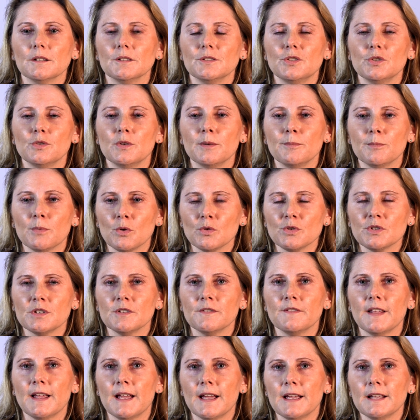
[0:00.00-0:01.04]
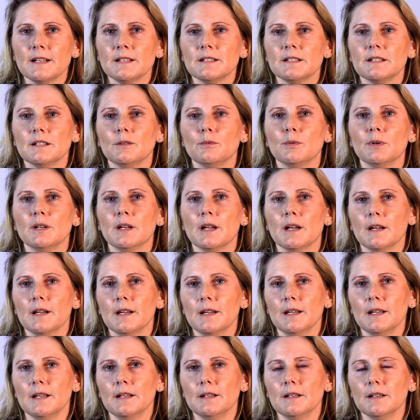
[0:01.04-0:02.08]
doing most of that when
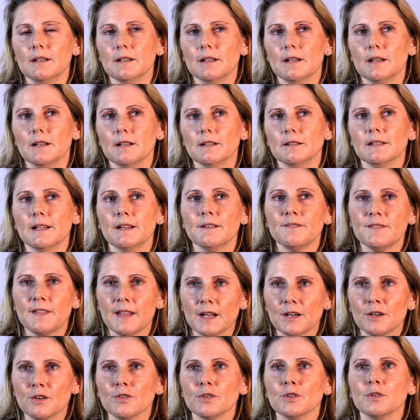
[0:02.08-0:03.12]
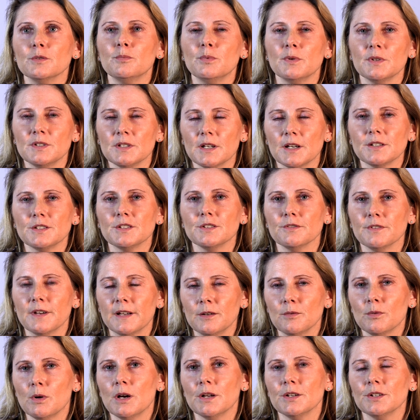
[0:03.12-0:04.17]
I left that group with Dr.
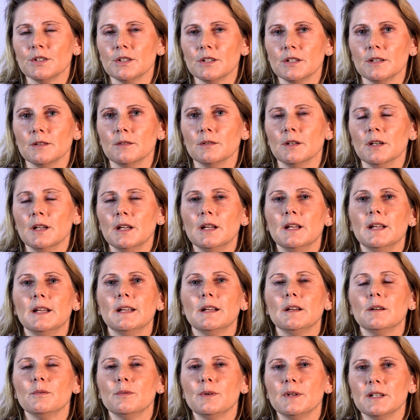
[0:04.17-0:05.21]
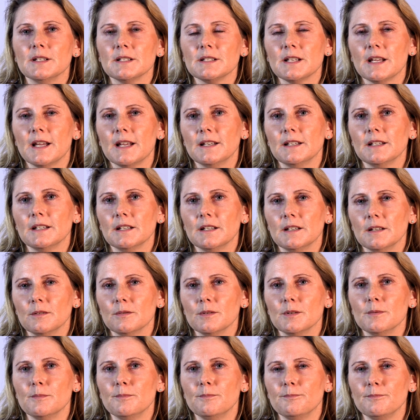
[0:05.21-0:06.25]
Rainwater, and we decided it
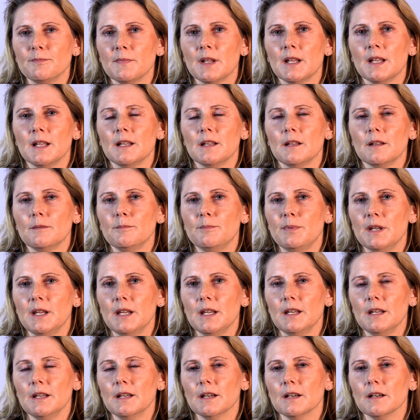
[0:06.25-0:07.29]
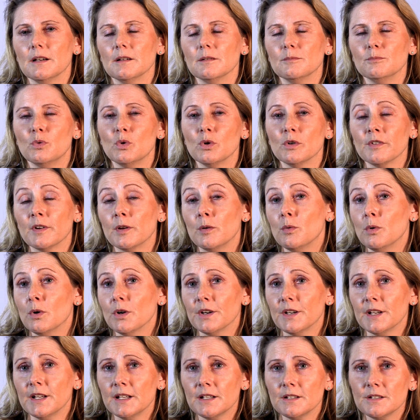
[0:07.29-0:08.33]
would be more
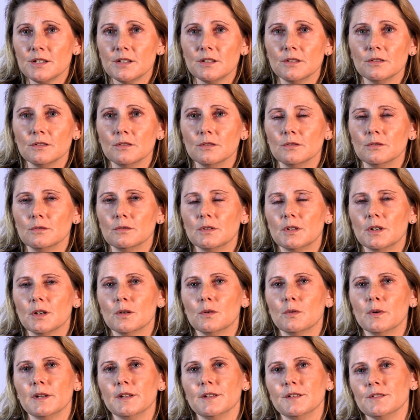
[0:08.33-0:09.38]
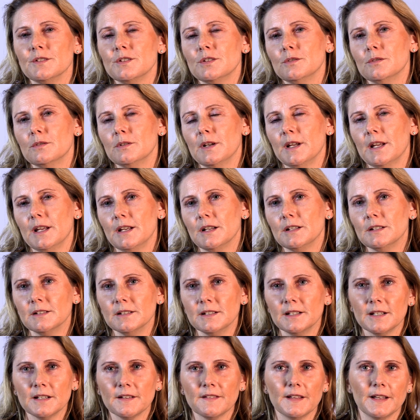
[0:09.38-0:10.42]
rewarding to go into a
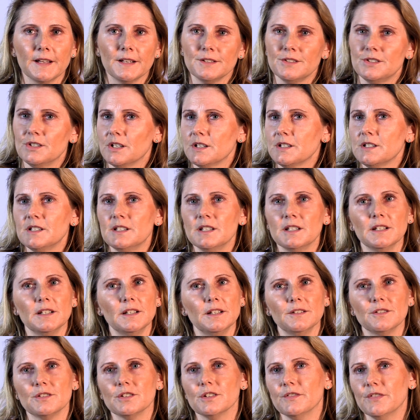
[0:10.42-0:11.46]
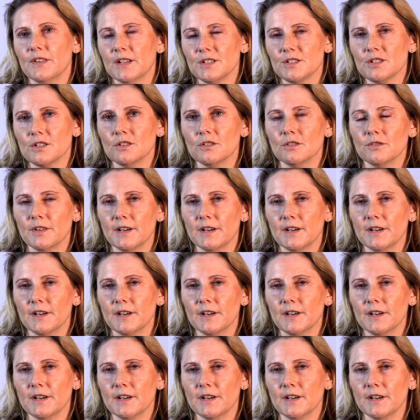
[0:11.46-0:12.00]
clinic that just did interventional